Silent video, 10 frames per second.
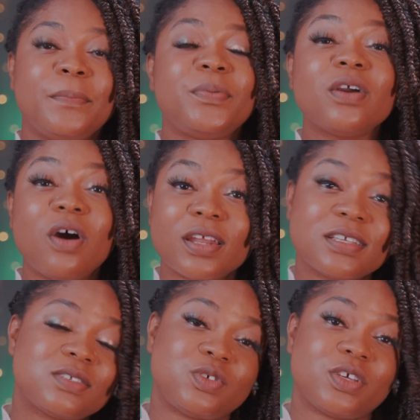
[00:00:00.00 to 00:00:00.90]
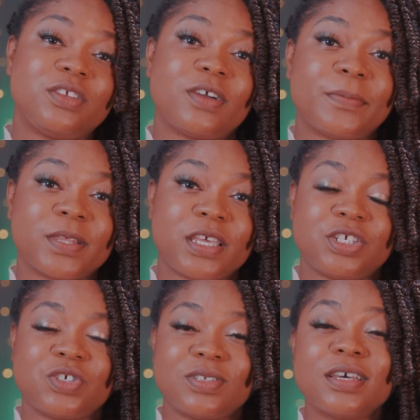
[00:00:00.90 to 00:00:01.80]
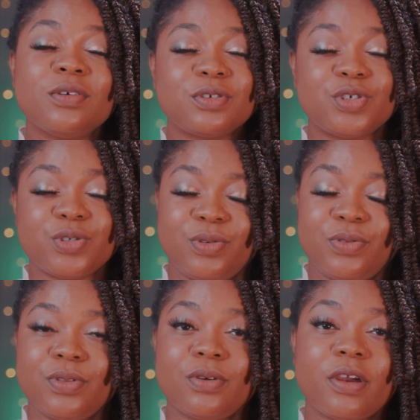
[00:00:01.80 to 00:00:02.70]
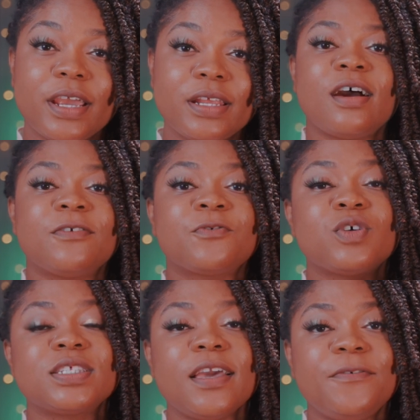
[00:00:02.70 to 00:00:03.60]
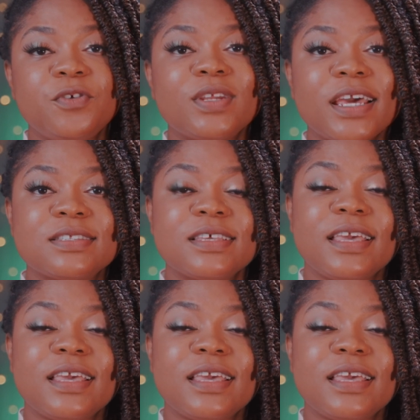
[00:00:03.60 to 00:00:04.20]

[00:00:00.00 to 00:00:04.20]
be honest in your application. Tell the truth. All right, and of course, if you'd like to